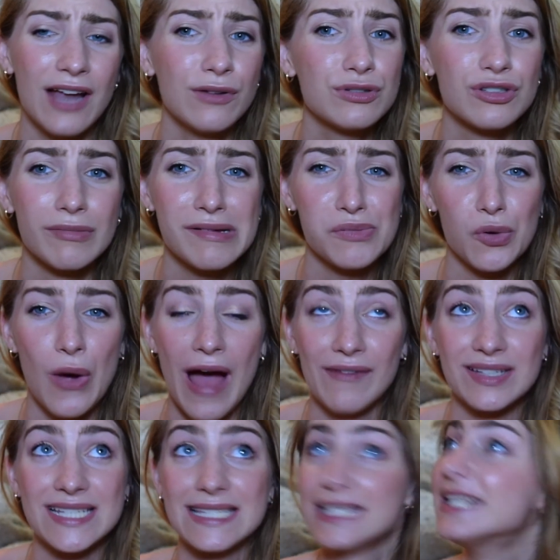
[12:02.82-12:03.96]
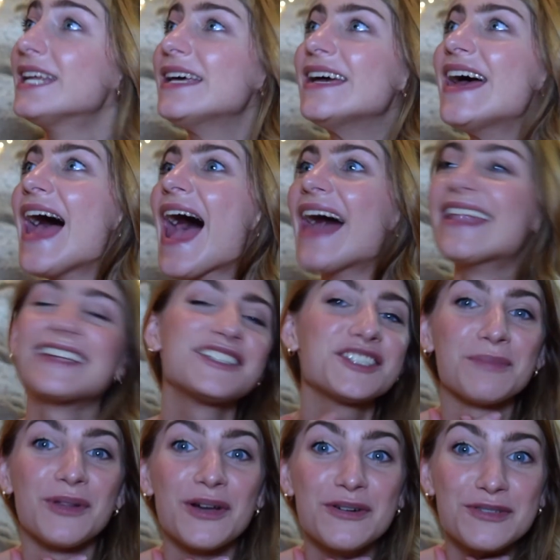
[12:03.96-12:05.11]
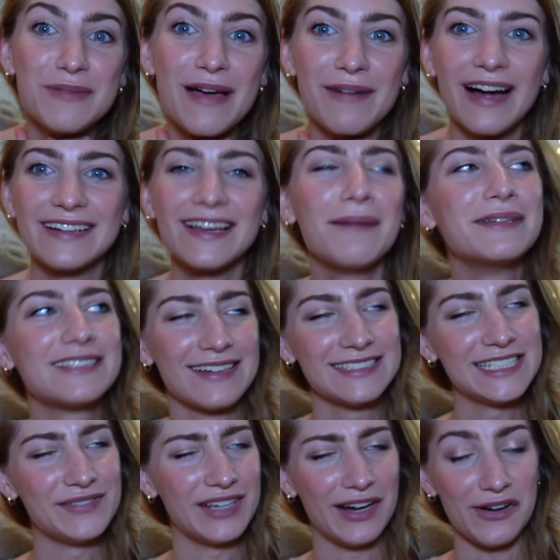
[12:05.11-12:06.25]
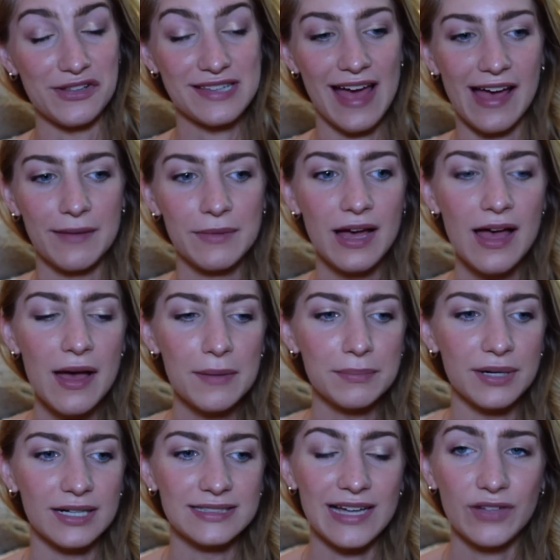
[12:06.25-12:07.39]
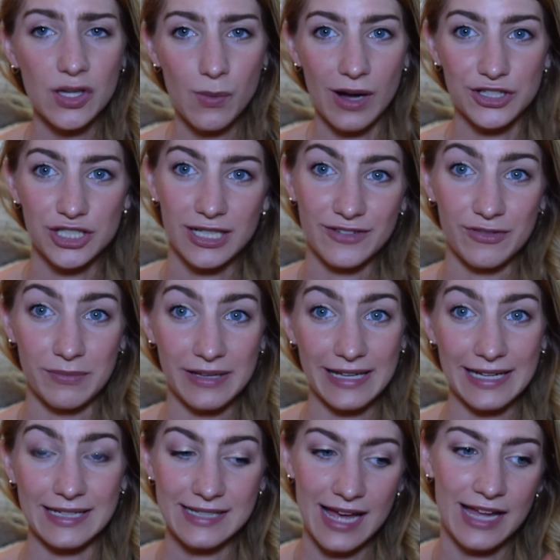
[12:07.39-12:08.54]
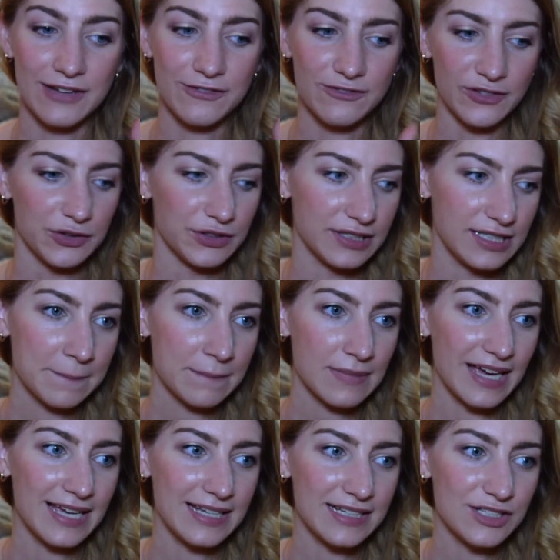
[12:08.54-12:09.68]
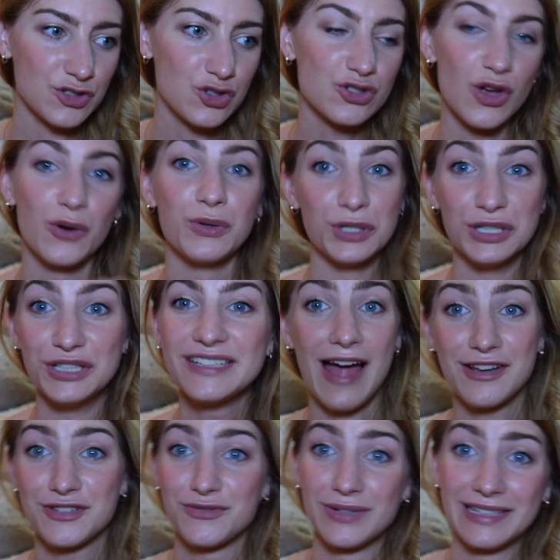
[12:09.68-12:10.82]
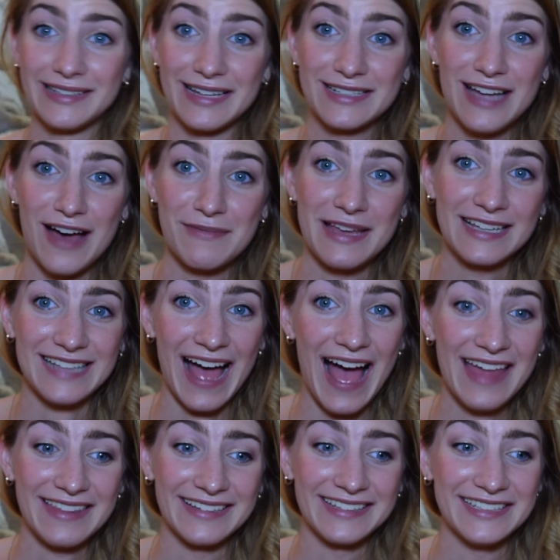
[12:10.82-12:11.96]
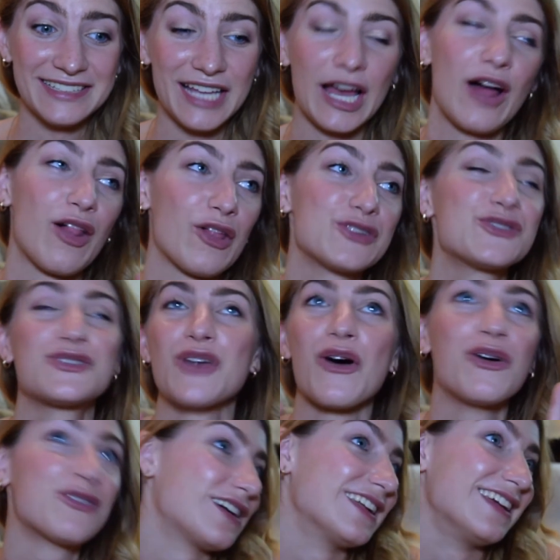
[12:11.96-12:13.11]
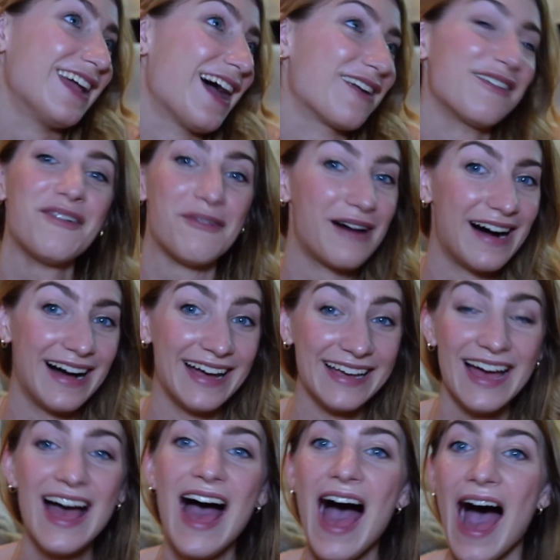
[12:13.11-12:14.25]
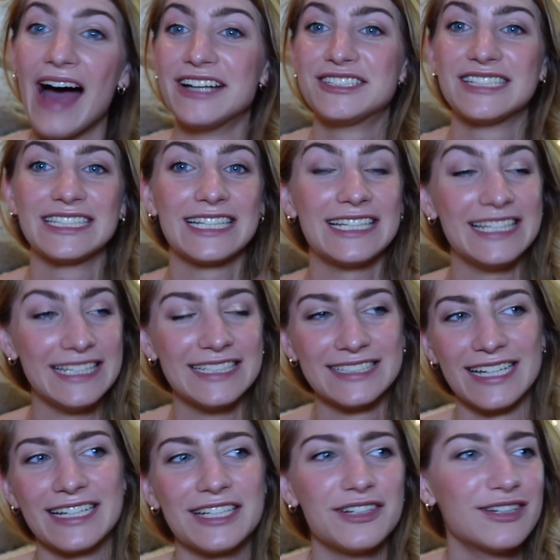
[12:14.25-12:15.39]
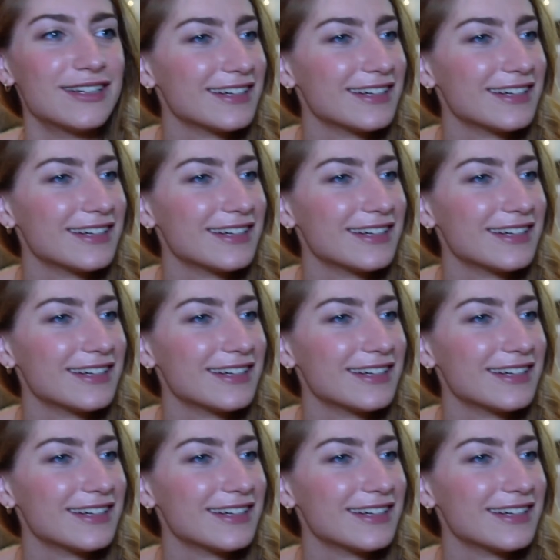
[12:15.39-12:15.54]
I know so many people who haven't seen it and that just blows my mind. I mean, it's on TV all the time, but definitely watch it like from beginning to end fully. It is so good. I just really like Tom Hanks. I think he's like, oh, so funny. I don't know why. I just think that he is like a